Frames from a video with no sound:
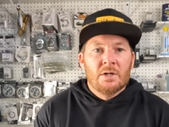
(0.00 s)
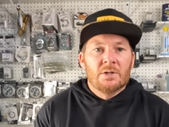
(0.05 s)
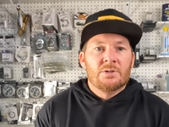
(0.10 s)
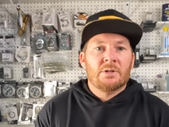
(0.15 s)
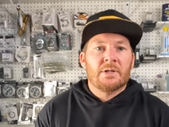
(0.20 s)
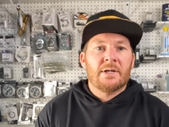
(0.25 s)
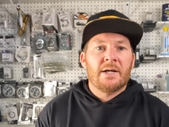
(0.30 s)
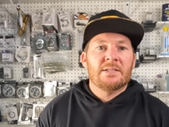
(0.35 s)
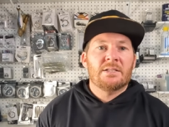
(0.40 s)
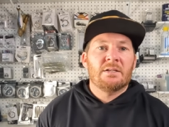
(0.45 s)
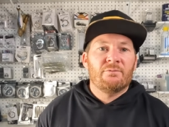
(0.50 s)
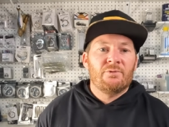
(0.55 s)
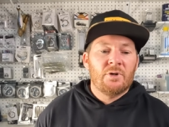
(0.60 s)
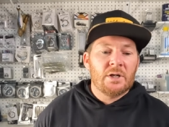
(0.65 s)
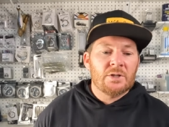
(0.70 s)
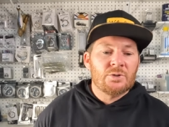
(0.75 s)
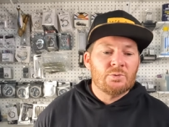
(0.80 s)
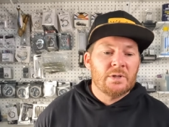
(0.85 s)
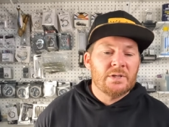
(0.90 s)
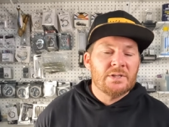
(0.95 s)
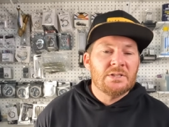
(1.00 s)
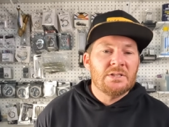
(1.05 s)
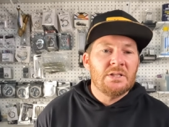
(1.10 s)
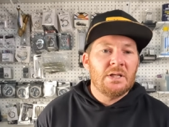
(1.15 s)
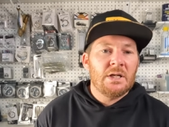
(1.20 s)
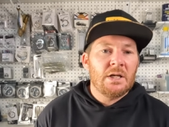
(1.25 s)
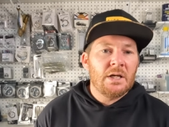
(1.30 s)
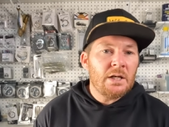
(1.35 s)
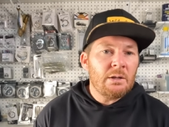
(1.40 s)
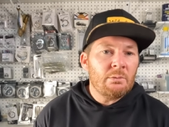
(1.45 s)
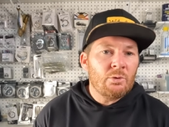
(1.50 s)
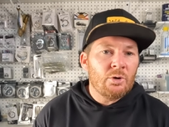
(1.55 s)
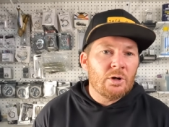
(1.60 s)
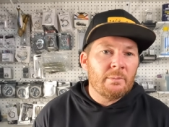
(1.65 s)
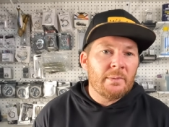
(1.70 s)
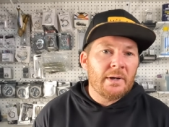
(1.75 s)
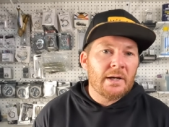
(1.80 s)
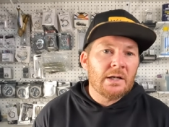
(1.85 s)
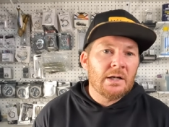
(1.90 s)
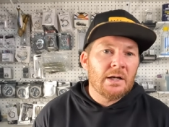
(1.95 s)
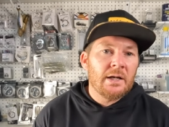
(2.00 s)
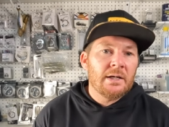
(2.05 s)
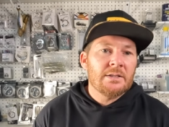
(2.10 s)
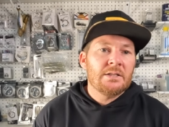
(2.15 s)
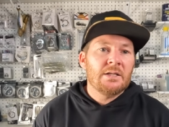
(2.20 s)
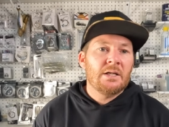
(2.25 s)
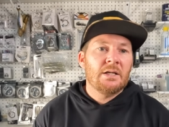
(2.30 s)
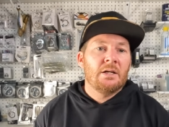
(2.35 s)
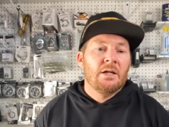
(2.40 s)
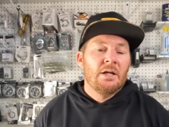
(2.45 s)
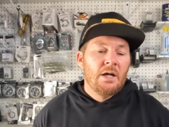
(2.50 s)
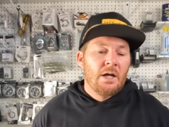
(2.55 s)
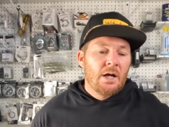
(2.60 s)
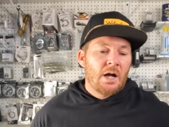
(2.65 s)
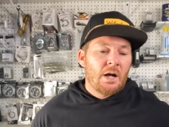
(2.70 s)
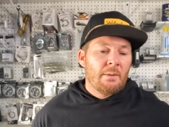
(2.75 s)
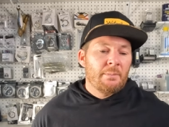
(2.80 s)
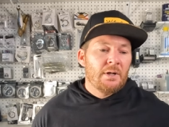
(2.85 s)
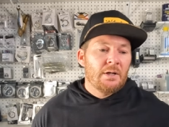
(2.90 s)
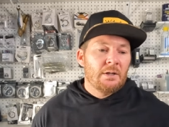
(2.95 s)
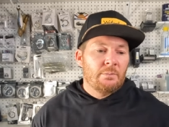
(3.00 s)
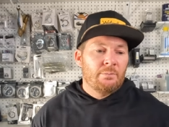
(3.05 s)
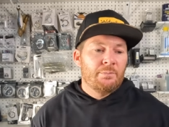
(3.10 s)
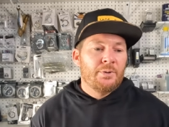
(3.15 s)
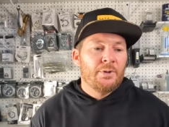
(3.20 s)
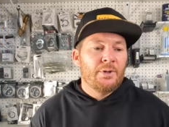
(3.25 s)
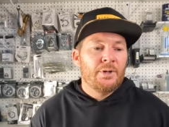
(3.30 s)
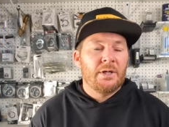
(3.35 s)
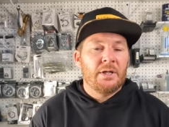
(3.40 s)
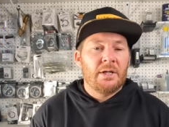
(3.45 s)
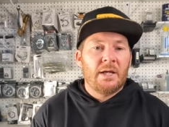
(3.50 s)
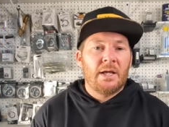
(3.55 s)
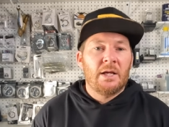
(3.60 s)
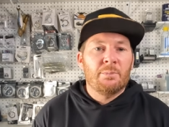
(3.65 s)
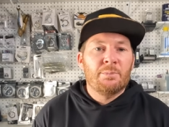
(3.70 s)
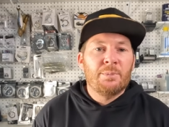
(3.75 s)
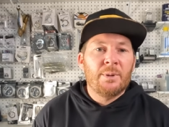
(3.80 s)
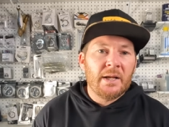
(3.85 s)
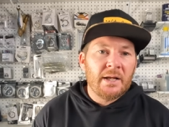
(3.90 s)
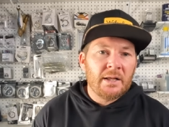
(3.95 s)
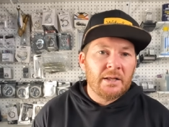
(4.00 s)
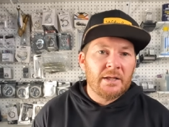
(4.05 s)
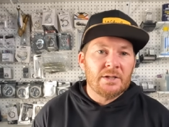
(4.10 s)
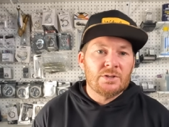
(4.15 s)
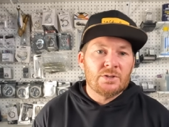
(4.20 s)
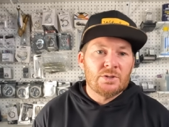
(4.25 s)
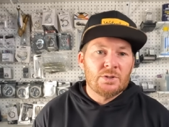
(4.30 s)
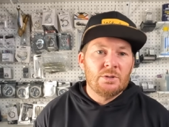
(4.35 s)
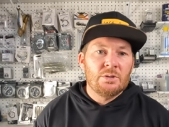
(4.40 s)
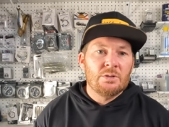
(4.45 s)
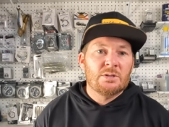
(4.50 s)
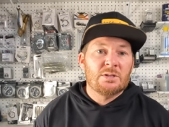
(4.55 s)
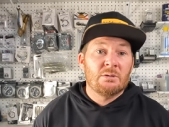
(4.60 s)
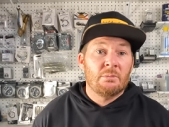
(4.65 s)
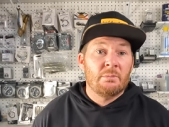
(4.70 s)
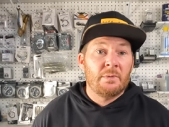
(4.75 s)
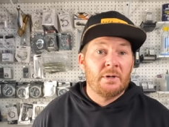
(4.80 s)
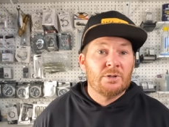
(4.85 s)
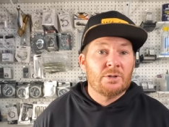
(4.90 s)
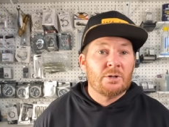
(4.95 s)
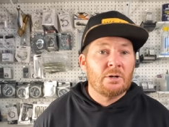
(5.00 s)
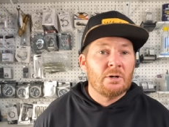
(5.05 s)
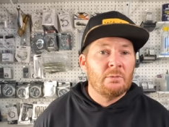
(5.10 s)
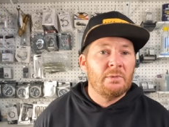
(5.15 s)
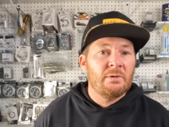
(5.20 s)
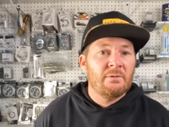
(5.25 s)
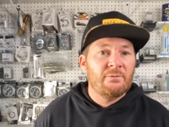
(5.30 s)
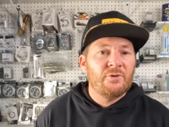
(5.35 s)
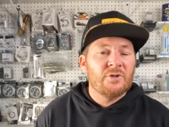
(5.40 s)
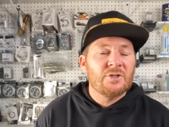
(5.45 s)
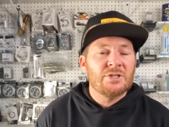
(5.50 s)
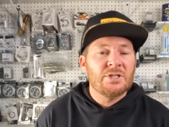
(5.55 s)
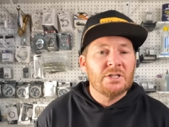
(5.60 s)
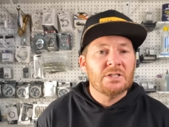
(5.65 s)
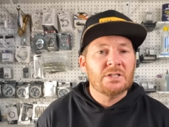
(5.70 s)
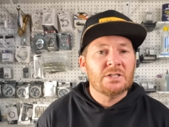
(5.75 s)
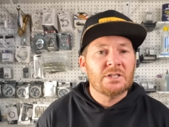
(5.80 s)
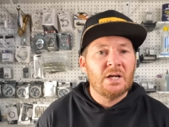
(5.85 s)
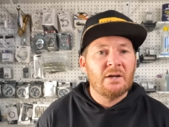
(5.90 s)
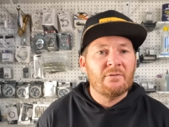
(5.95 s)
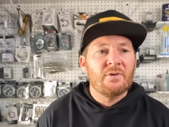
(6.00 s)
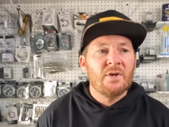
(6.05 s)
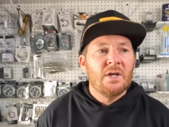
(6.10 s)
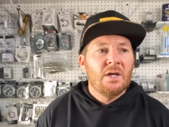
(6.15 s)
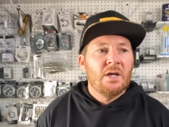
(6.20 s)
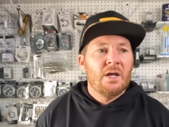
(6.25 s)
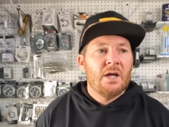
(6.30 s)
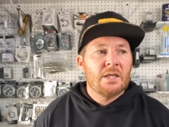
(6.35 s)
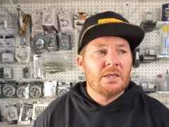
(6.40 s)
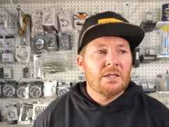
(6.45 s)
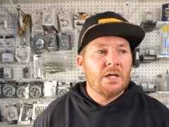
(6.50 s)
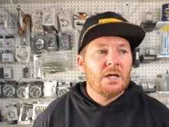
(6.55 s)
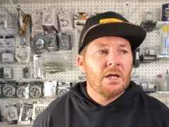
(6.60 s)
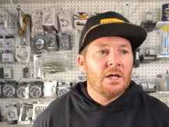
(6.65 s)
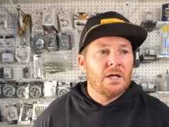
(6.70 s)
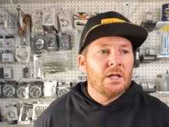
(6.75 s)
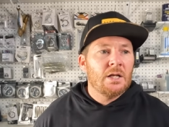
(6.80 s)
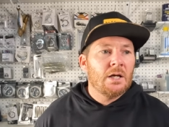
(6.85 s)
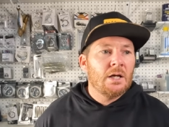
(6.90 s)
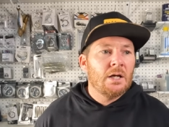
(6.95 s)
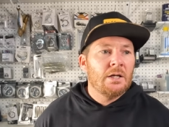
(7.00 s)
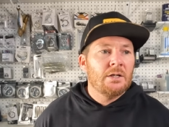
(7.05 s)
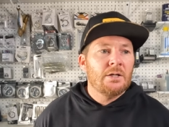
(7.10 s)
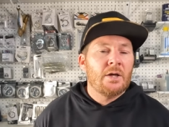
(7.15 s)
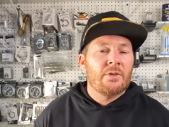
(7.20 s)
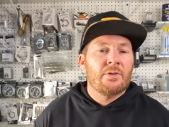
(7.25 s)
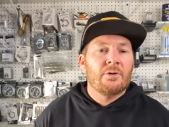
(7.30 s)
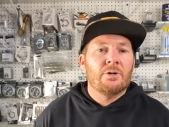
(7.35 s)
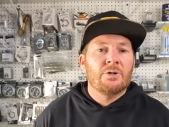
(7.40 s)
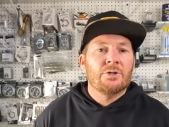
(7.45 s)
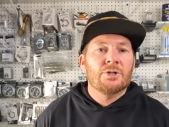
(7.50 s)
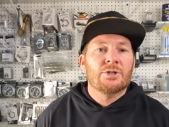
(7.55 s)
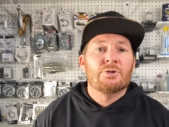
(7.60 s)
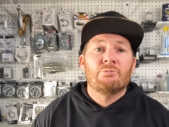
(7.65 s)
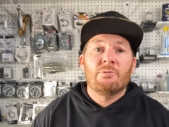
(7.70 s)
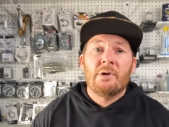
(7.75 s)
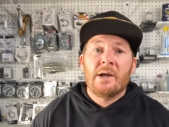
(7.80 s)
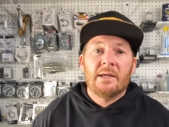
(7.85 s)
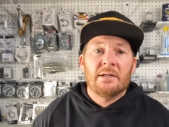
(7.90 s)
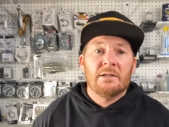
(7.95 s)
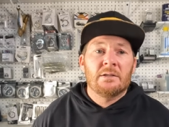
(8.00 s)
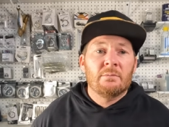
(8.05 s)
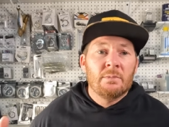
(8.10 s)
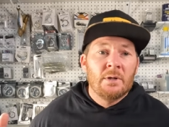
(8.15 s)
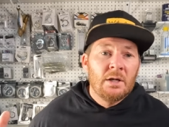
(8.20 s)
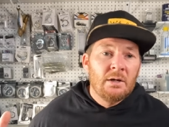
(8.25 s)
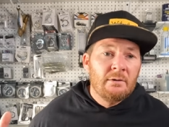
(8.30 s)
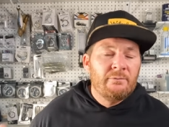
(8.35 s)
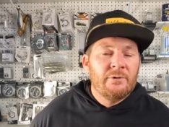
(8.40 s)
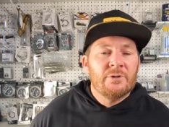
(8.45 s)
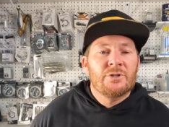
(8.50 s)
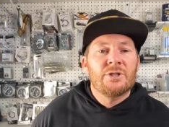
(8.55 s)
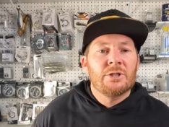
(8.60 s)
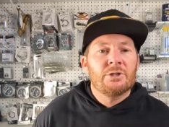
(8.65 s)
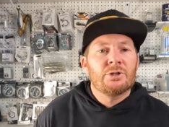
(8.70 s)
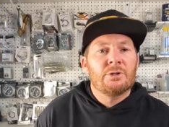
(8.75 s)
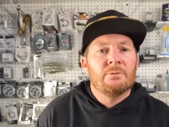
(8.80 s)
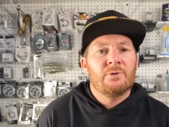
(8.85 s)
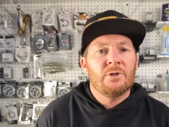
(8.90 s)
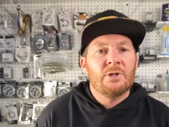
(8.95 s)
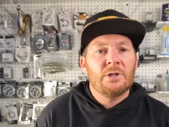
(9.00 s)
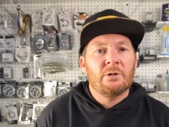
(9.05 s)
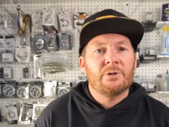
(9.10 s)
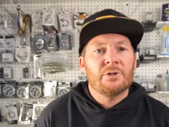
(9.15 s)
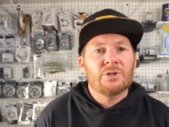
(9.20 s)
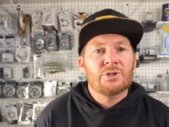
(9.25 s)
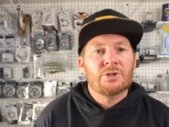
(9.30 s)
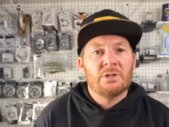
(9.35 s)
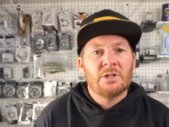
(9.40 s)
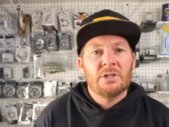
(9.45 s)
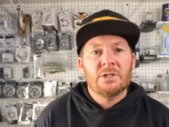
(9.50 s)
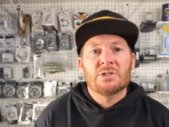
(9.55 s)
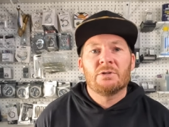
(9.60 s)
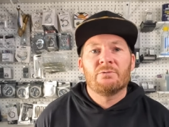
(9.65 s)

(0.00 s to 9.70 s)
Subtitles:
So guys, if you guys want to see any more of my content, I'm going to put a playlist to some of my tournament fishing stuff and then another just random fishing trip video on the screen.